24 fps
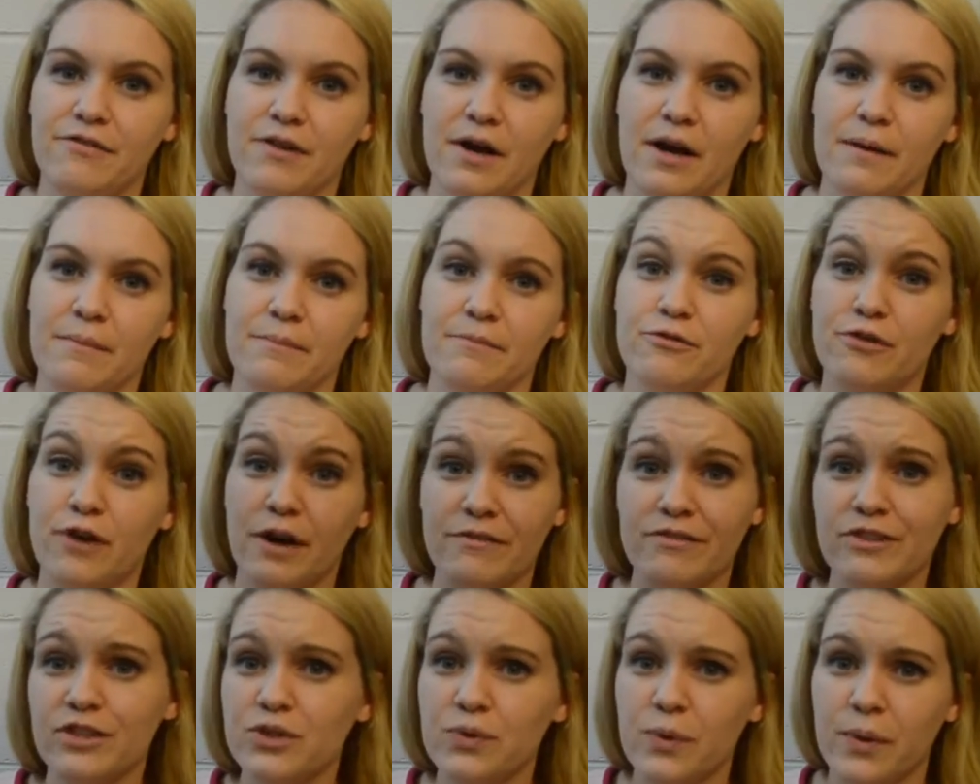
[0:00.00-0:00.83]
from
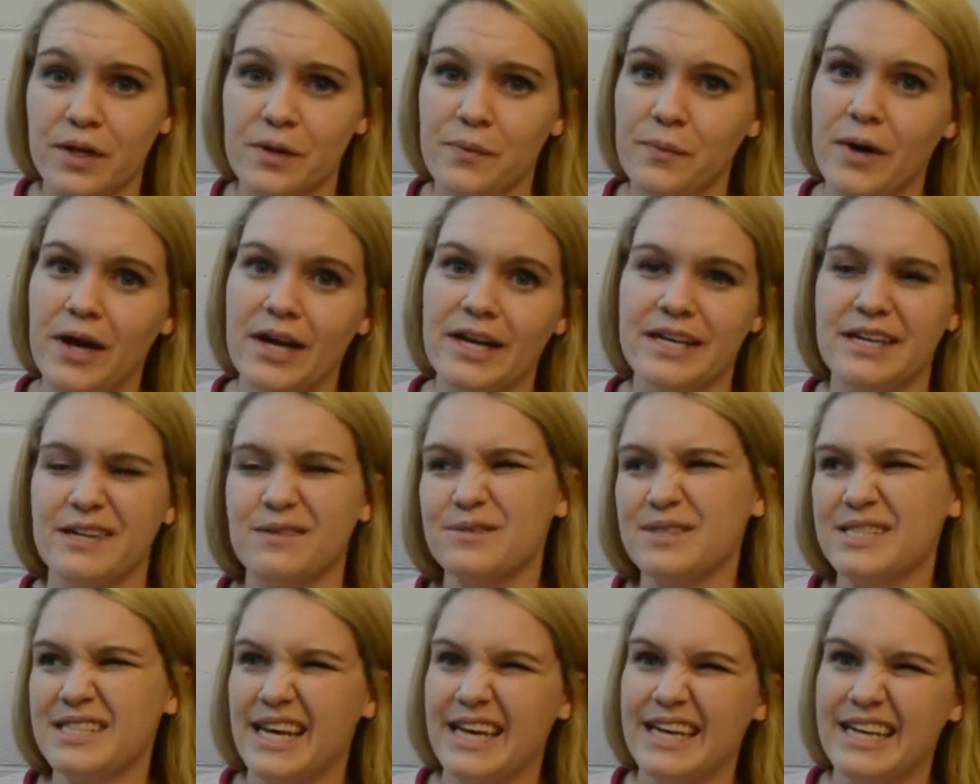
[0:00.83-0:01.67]
Forever 21 and it
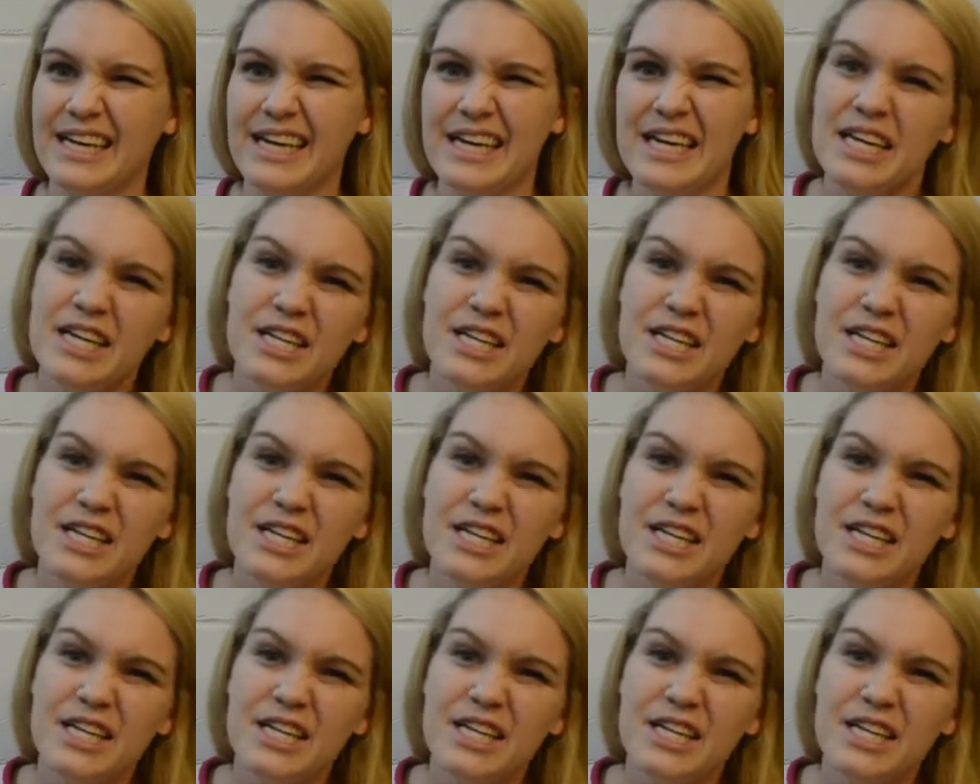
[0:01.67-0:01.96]
was like